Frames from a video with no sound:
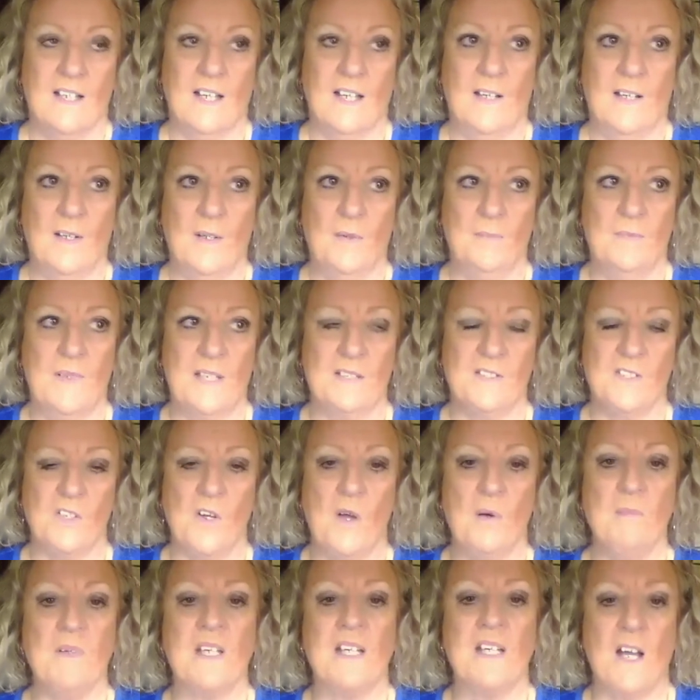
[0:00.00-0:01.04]
And so
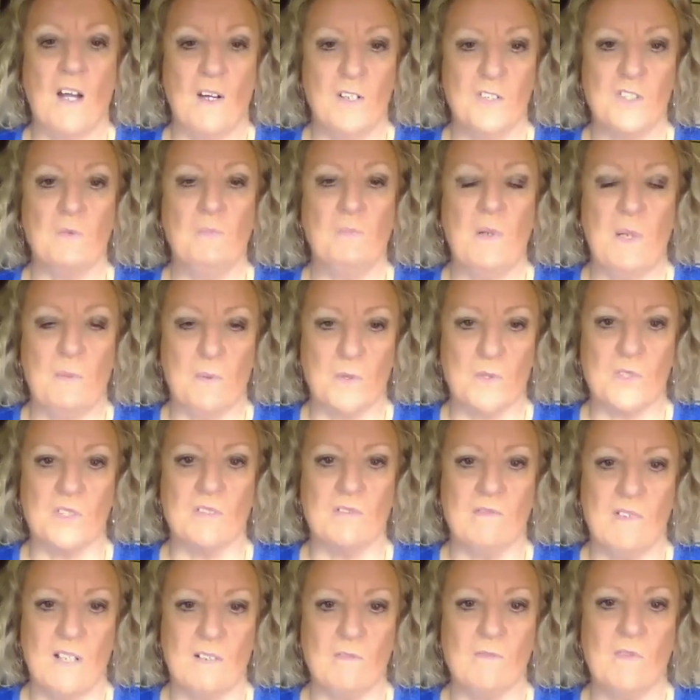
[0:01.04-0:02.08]
I'm encouraging people to
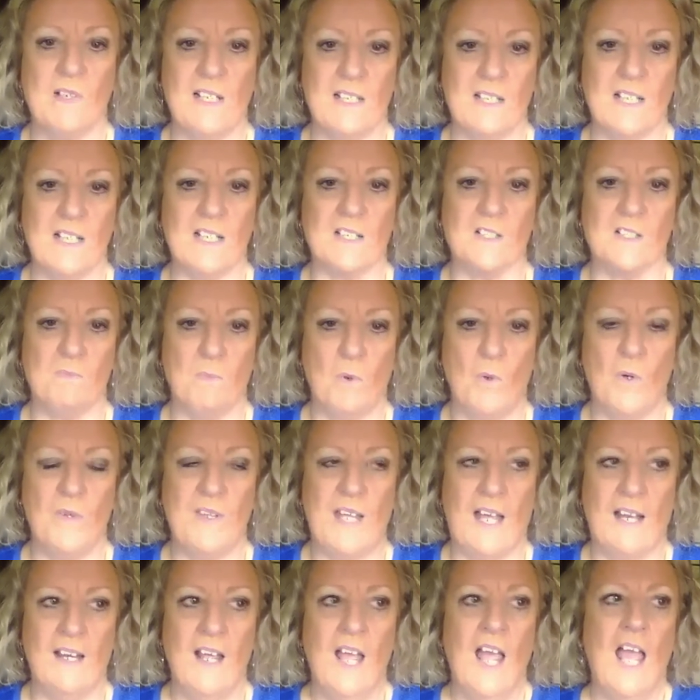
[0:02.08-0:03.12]
really explore
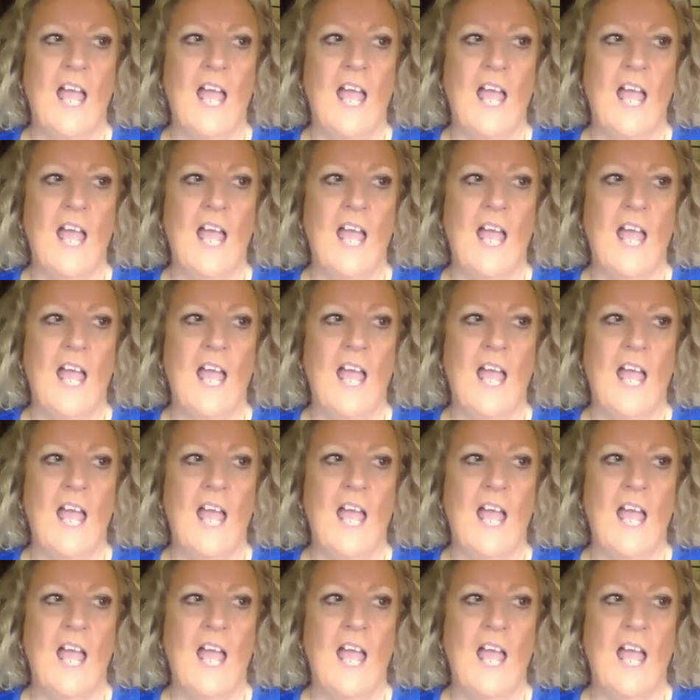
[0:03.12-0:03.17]
that.